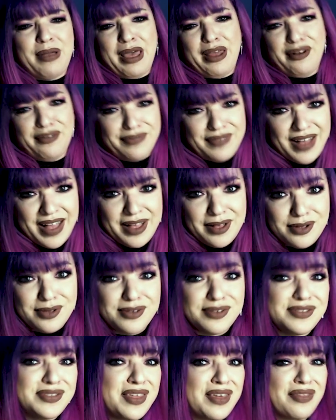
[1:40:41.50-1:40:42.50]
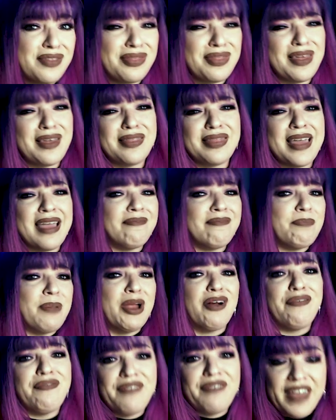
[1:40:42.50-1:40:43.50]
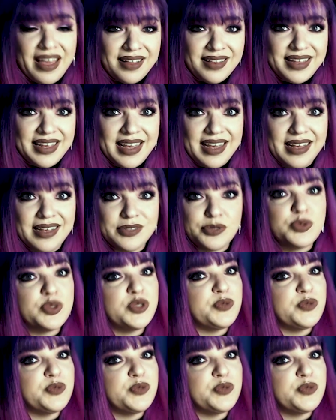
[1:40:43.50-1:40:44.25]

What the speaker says: pedophiles. They have paraphilias,